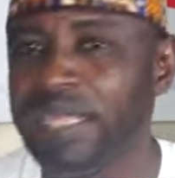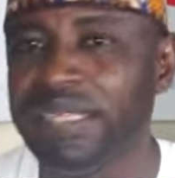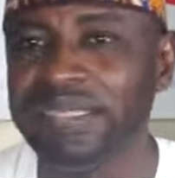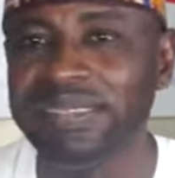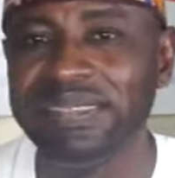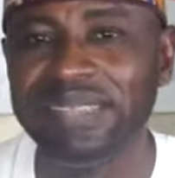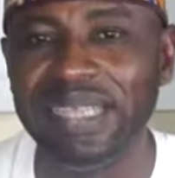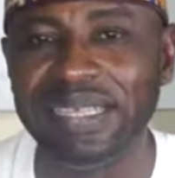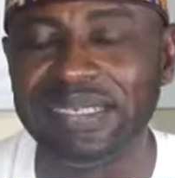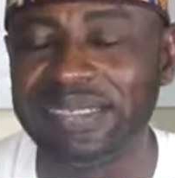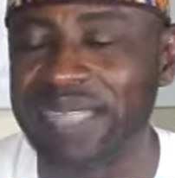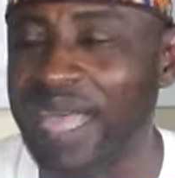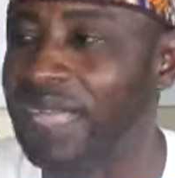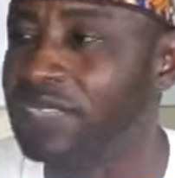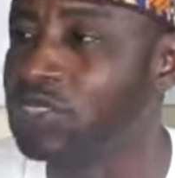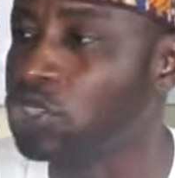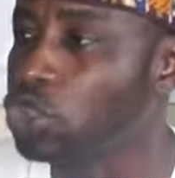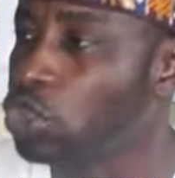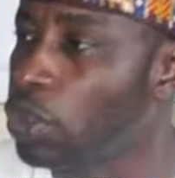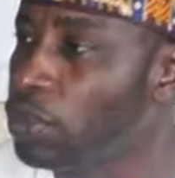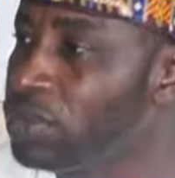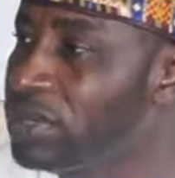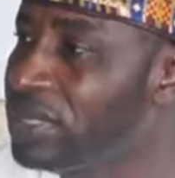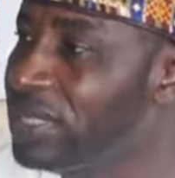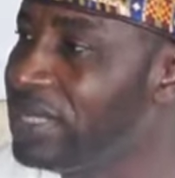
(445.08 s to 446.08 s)
These are
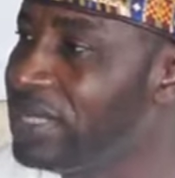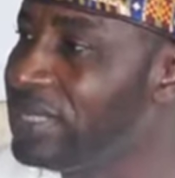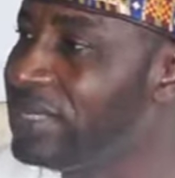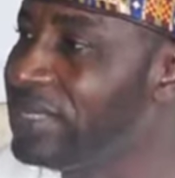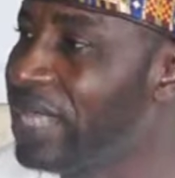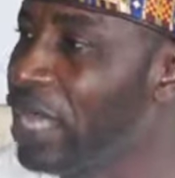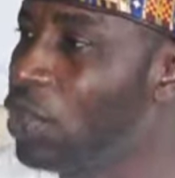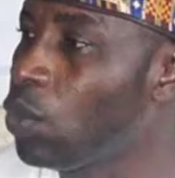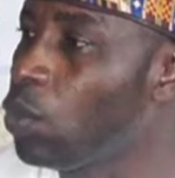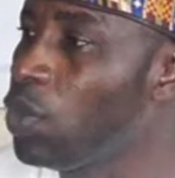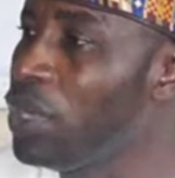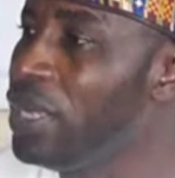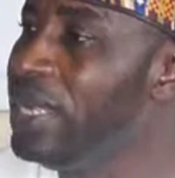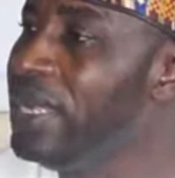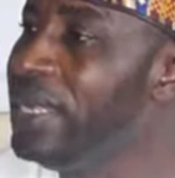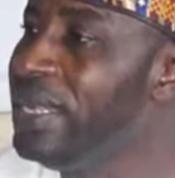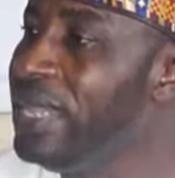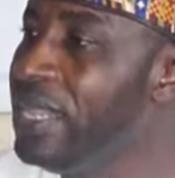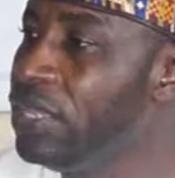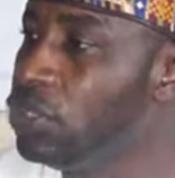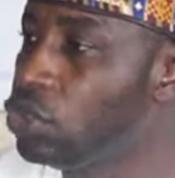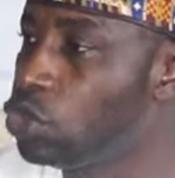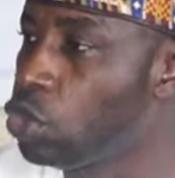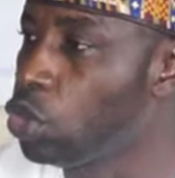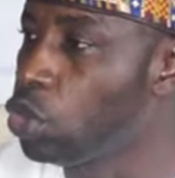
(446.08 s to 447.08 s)
something that we
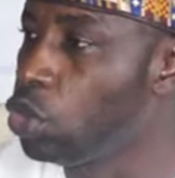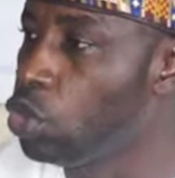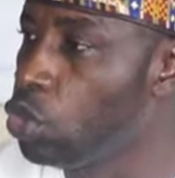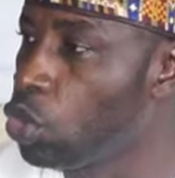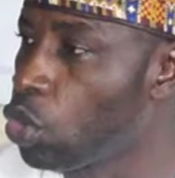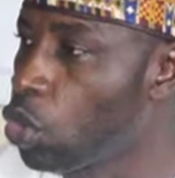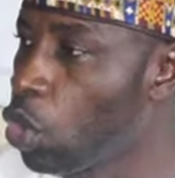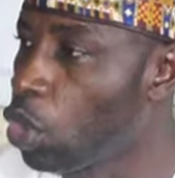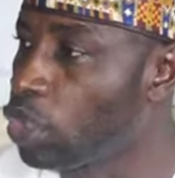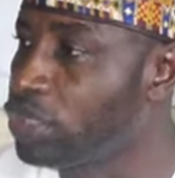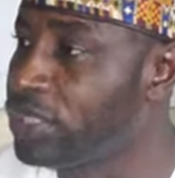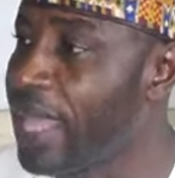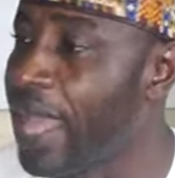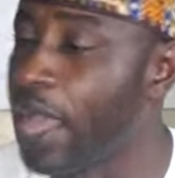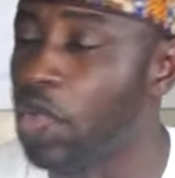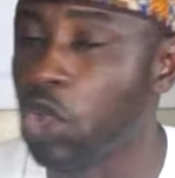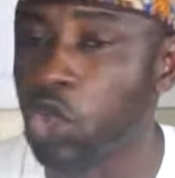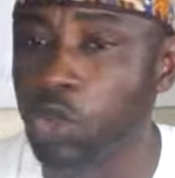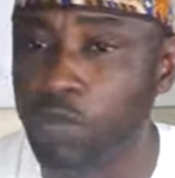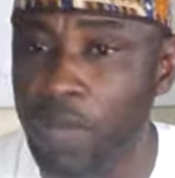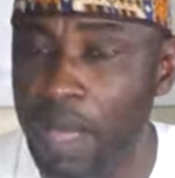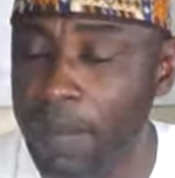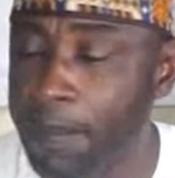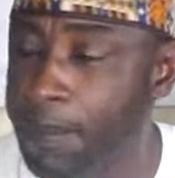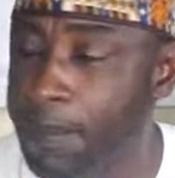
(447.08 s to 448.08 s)
need to look at. They are
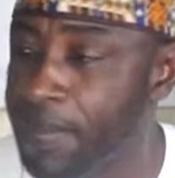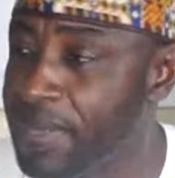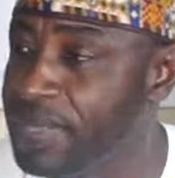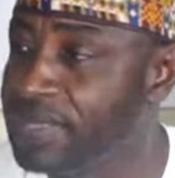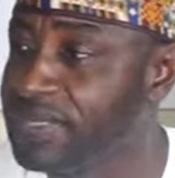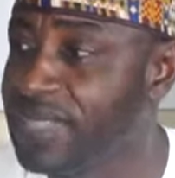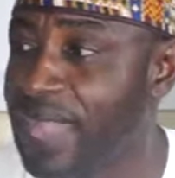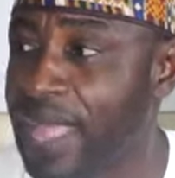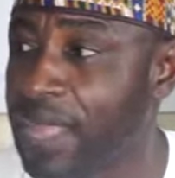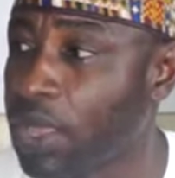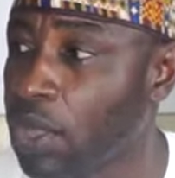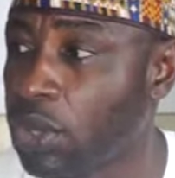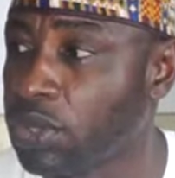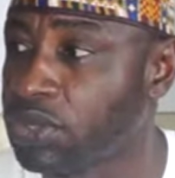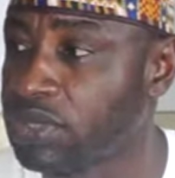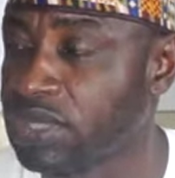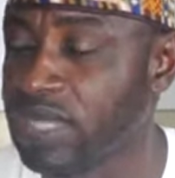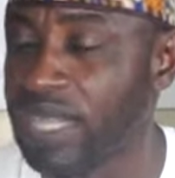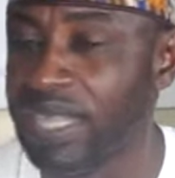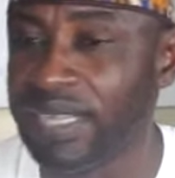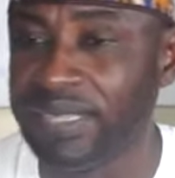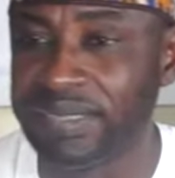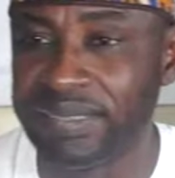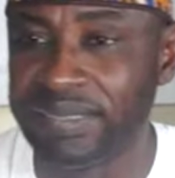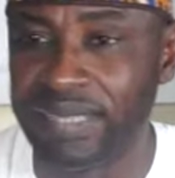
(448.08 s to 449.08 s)
human beings like us.
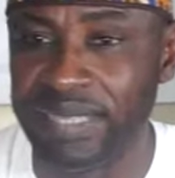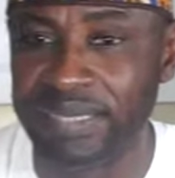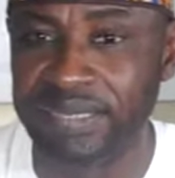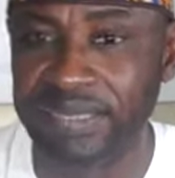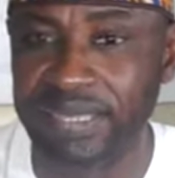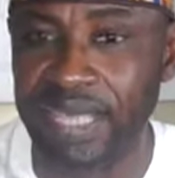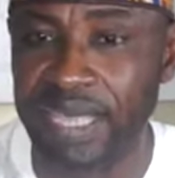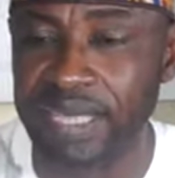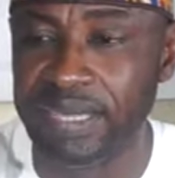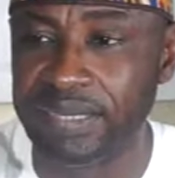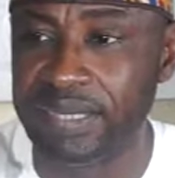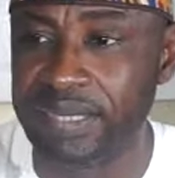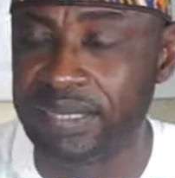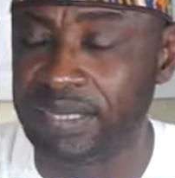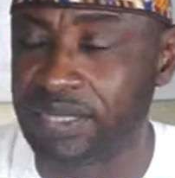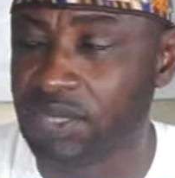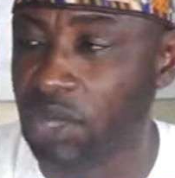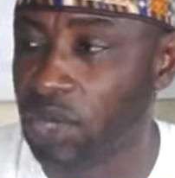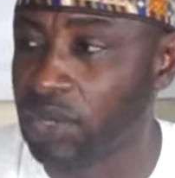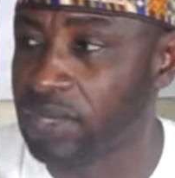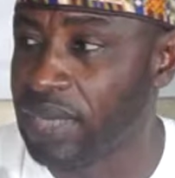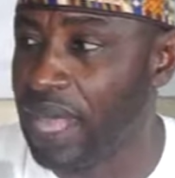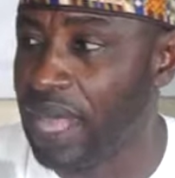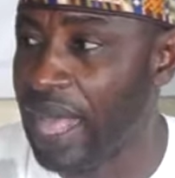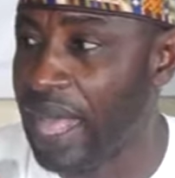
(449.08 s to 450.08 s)
They stay in the
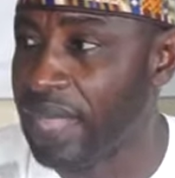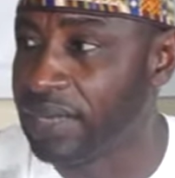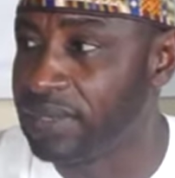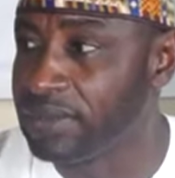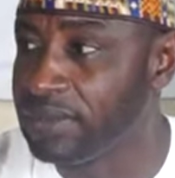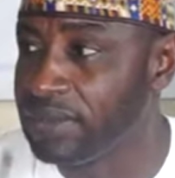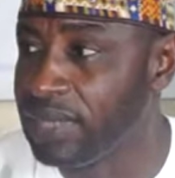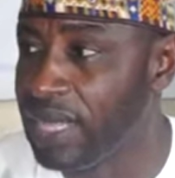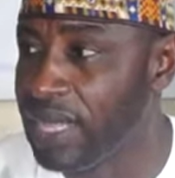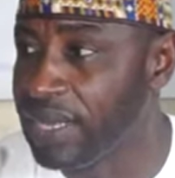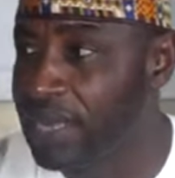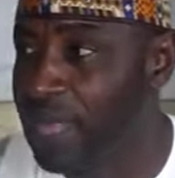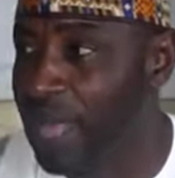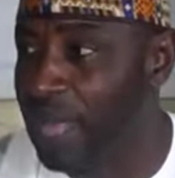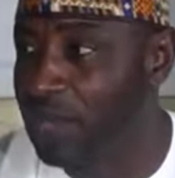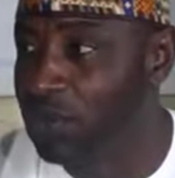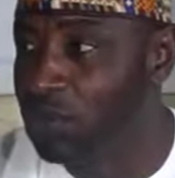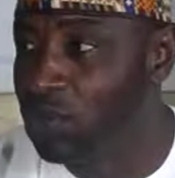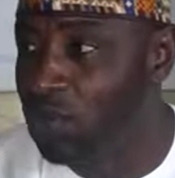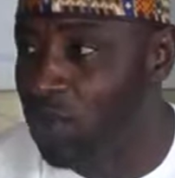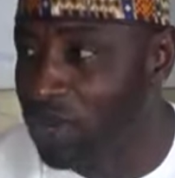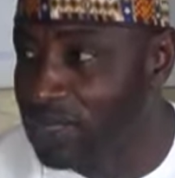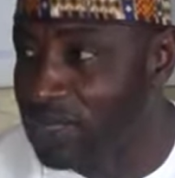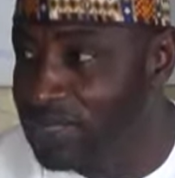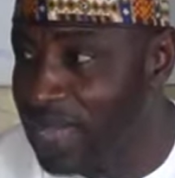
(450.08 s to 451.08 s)
sun and rain
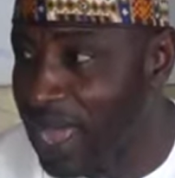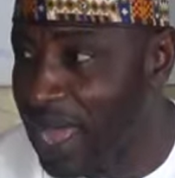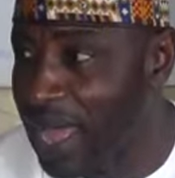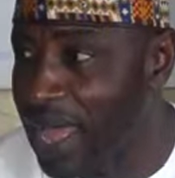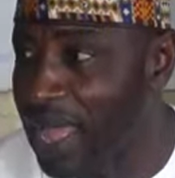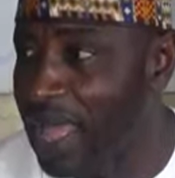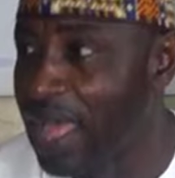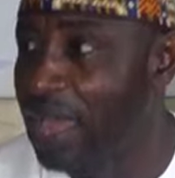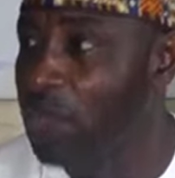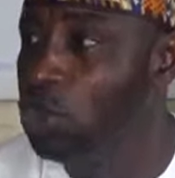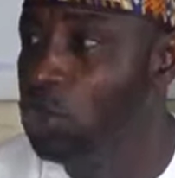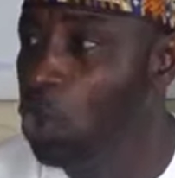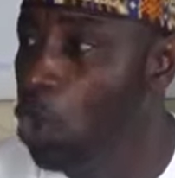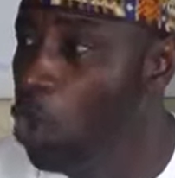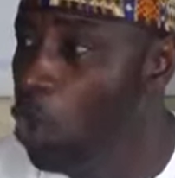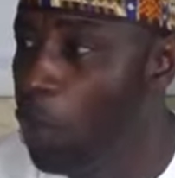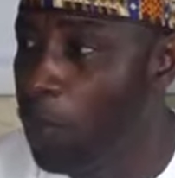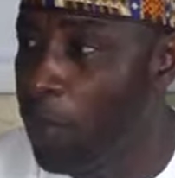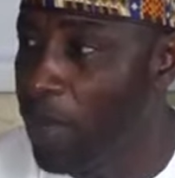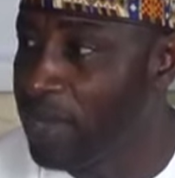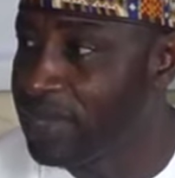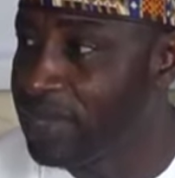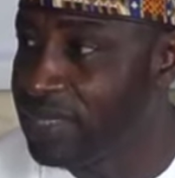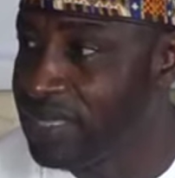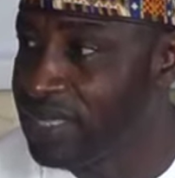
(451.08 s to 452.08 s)
and water.
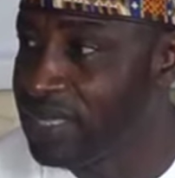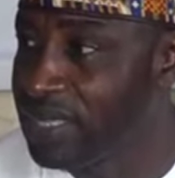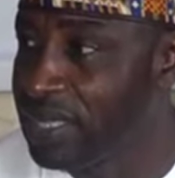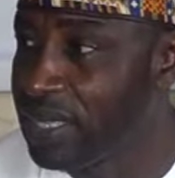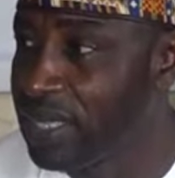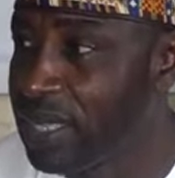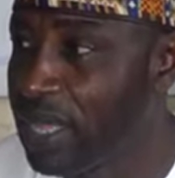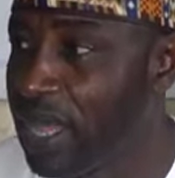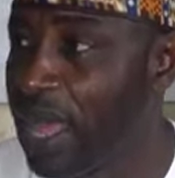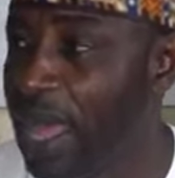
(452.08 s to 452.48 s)
Nobody.